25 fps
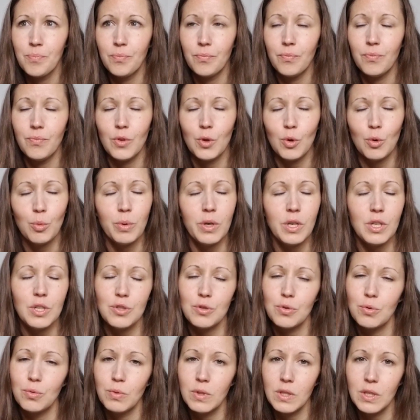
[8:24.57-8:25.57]
nobody
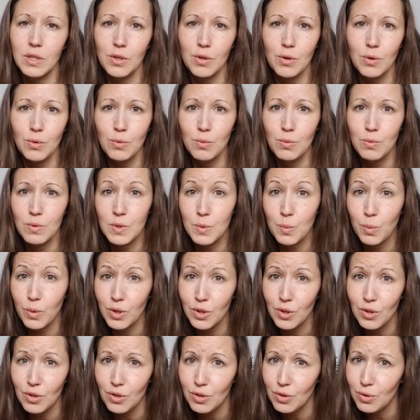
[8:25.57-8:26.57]
truly knows what
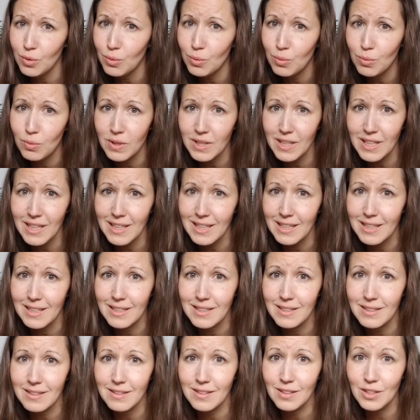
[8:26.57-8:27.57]
you
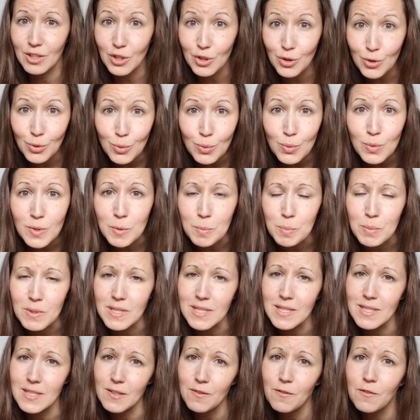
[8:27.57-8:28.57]
need you
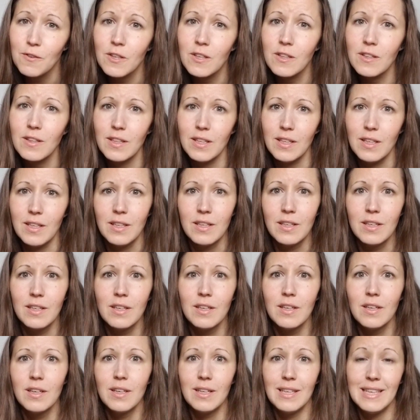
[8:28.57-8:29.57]
specifically
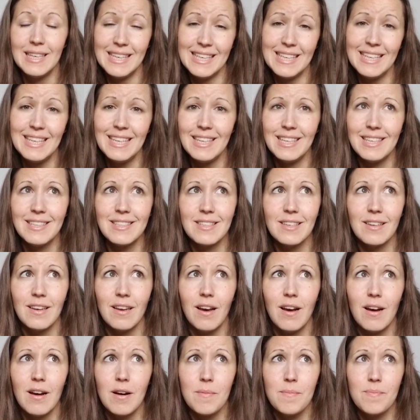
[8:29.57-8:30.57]
need
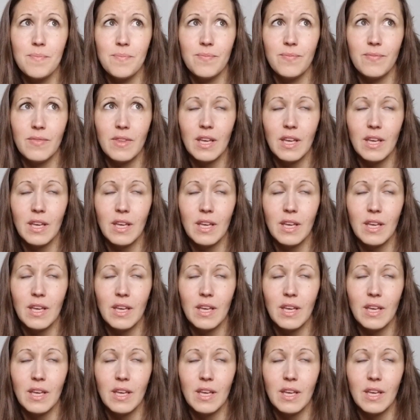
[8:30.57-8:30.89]
um,